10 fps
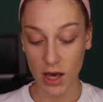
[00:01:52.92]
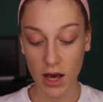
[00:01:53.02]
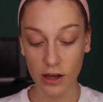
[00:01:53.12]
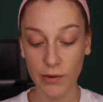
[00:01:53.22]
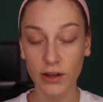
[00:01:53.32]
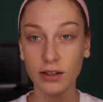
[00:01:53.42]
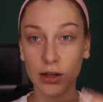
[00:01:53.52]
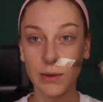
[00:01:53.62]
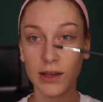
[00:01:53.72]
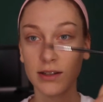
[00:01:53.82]
And I'm also
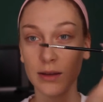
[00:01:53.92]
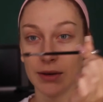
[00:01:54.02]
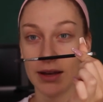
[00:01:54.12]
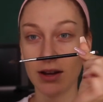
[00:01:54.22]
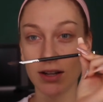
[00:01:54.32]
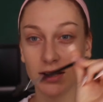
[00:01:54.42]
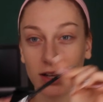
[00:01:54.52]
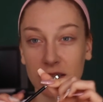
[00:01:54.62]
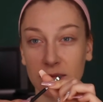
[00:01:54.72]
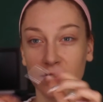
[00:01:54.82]
going to be using my
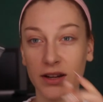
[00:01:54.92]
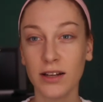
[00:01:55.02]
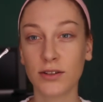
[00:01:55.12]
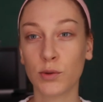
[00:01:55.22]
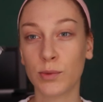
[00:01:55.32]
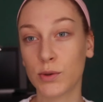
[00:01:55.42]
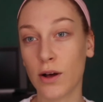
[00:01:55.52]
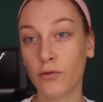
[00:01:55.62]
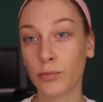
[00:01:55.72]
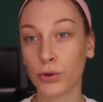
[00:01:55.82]
Anastasia Beverly Hills No.
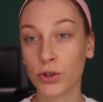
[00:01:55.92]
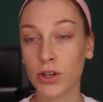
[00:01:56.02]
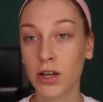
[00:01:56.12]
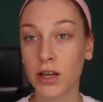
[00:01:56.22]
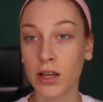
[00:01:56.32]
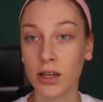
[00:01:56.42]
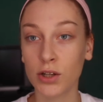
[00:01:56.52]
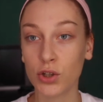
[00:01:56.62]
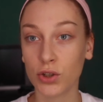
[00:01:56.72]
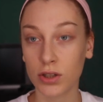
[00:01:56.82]
12 brush,
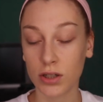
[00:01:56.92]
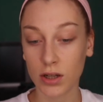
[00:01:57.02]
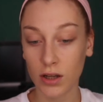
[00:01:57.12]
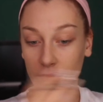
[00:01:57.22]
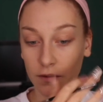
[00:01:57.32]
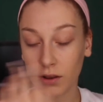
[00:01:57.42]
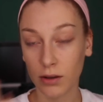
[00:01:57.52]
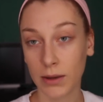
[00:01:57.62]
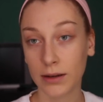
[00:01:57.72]
just to fill them